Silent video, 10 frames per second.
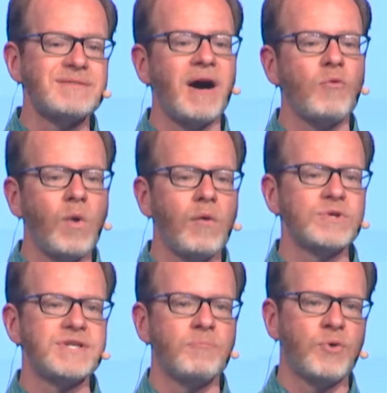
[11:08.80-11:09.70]
about what
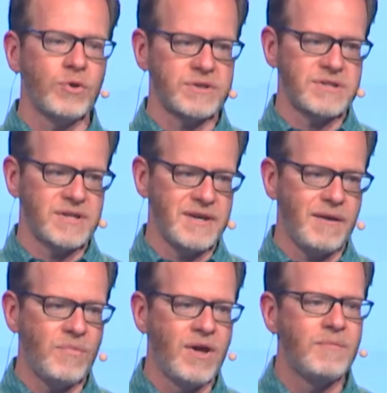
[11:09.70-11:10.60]
was important to
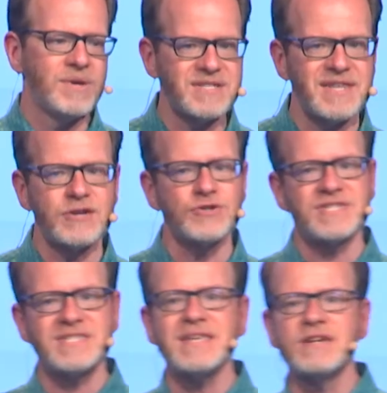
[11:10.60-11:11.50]
them, because they could
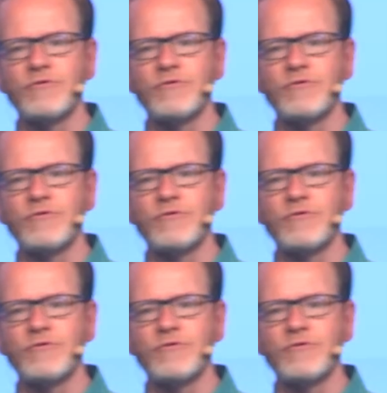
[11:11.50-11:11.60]
see a